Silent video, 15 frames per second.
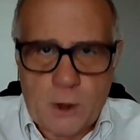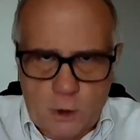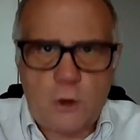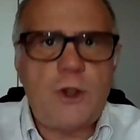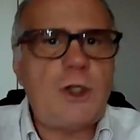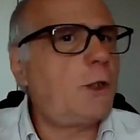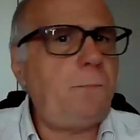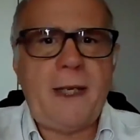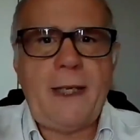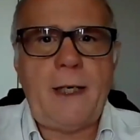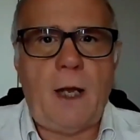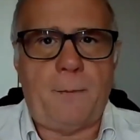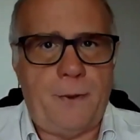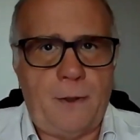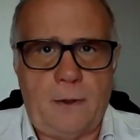So you just
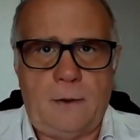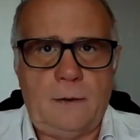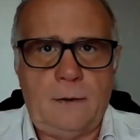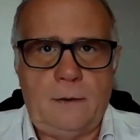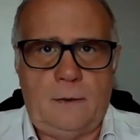pick it up.